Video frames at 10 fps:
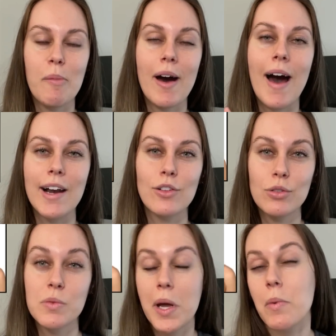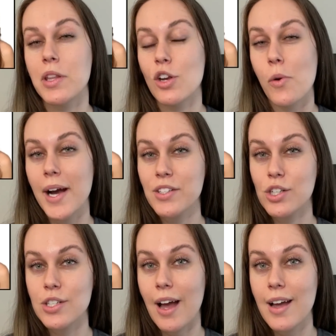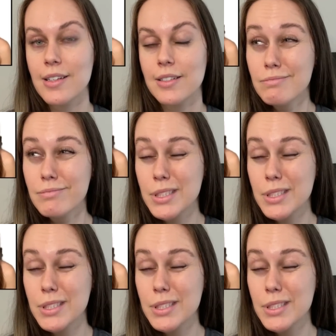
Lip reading: about how to lose weight with no exercise.